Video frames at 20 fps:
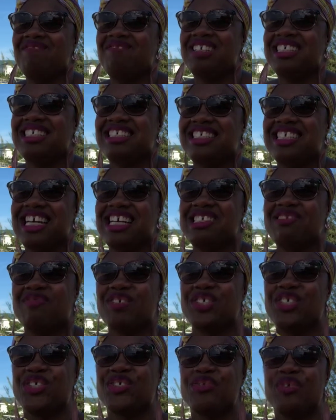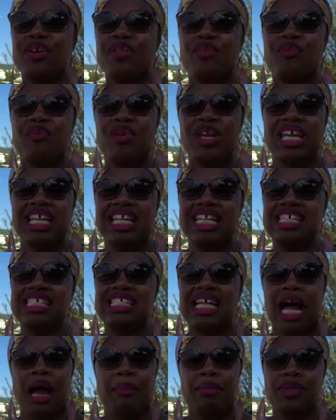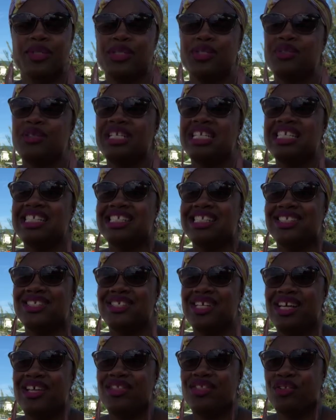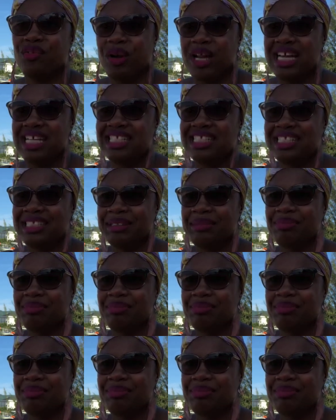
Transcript: which stands for strength, weakness, opportunities, and threats.